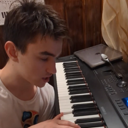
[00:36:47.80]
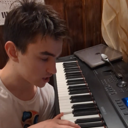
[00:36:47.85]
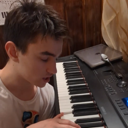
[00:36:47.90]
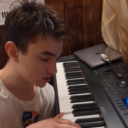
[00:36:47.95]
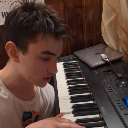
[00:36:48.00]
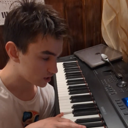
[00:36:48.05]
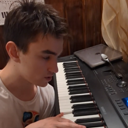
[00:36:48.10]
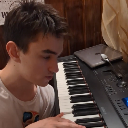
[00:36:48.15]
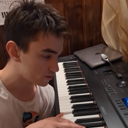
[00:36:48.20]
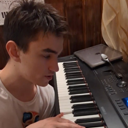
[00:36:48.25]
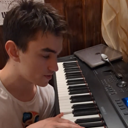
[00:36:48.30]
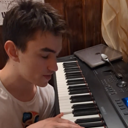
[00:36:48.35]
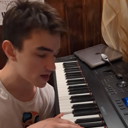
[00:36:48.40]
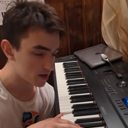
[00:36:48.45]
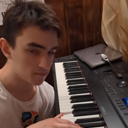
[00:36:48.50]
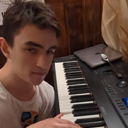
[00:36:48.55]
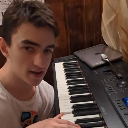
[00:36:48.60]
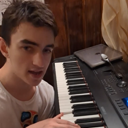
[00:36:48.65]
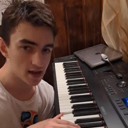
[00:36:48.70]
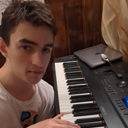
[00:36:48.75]
You will then
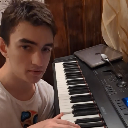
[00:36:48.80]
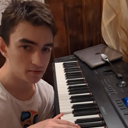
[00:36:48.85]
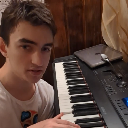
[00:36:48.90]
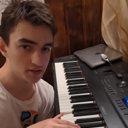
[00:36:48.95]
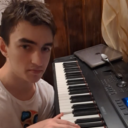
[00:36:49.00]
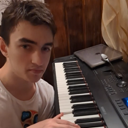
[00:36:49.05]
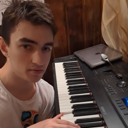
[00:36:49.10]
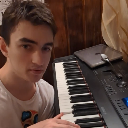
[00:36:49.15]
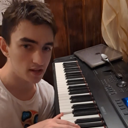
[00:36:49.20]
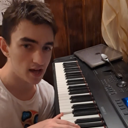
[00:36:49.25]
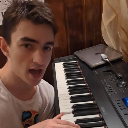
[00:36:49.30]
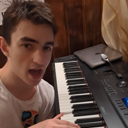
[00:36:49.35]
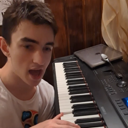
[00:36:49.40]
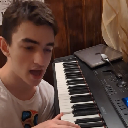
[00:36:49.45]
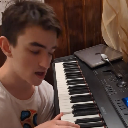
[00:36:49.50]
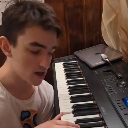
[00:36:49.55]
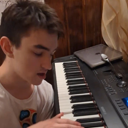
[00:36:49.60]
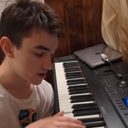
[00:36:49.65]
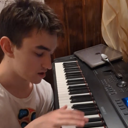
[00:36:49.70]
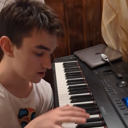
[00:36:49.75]
be able to
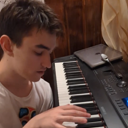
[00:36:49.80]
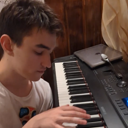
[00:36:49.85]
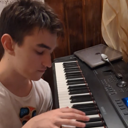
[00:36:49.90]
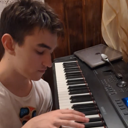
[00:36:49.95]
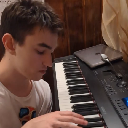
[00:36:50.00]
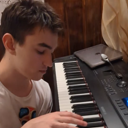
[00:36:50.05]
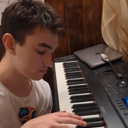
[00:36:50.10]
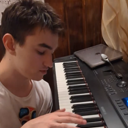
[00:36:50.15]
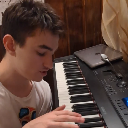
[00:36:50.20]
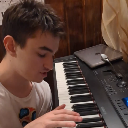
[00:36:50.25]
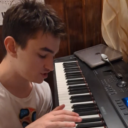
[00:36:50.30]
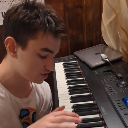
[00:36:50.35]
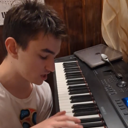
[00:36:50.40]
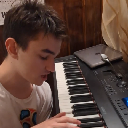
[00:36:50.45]
play from G,